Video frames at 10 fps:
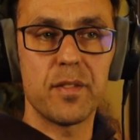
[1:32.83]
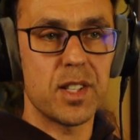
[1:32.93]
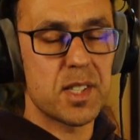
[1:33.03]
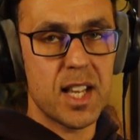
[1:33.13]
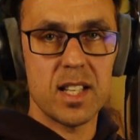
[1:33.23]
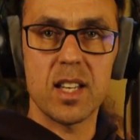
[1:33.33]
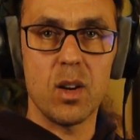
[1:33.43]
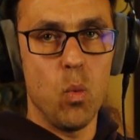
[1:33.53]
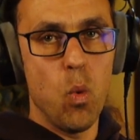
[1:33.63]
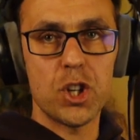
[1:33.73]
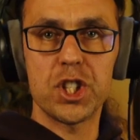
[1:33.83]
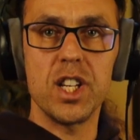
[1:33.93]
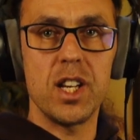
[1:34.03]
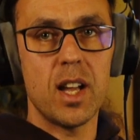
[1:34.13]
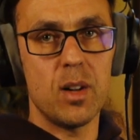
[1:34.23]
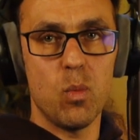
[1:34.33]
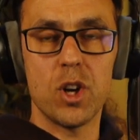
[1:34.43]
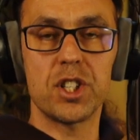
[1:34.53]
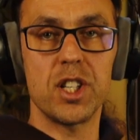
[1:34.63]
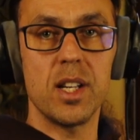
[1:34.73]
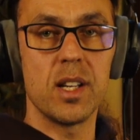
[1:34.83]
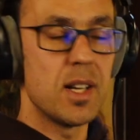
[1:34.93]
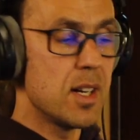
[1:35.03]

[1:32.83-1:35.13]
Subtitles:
it's getting washy and washy.